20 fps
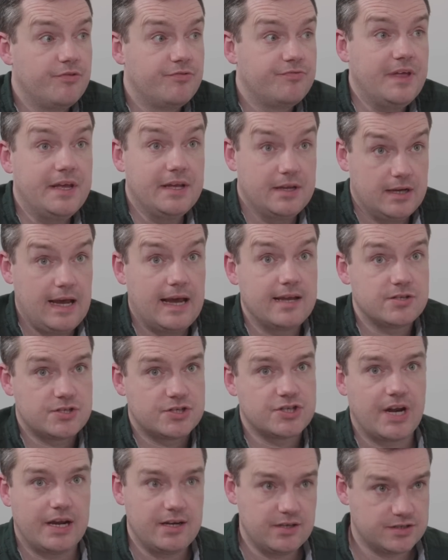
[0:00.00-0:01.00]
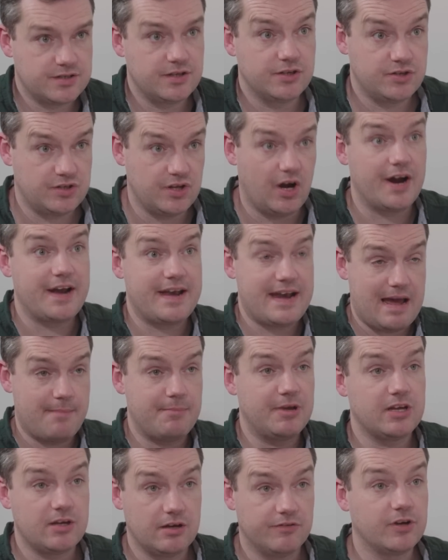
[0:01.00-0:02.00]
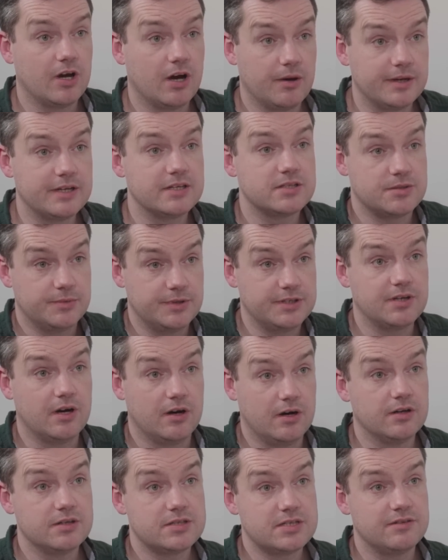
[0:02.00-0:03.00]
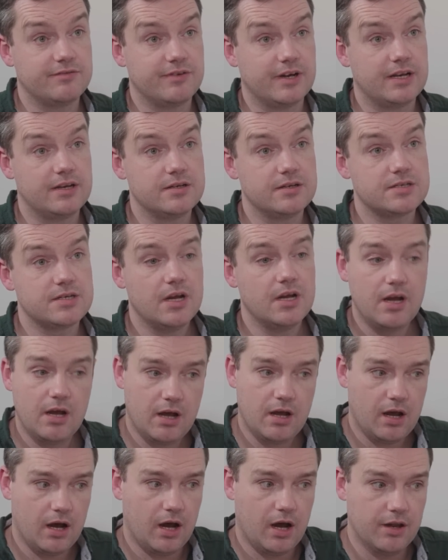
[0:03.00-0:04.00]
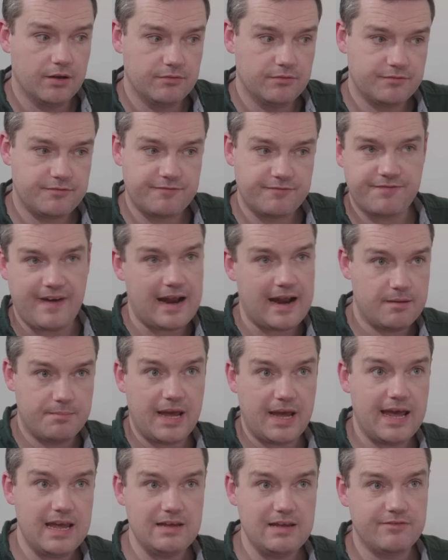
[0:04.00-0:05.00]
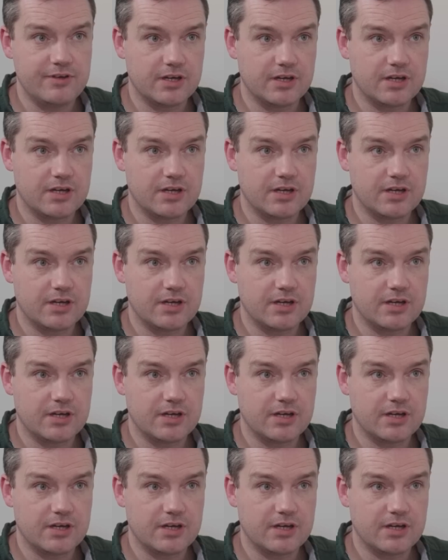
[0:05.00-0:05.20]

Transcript: it has changed the dynamic of going to a darts event, and fan behaviour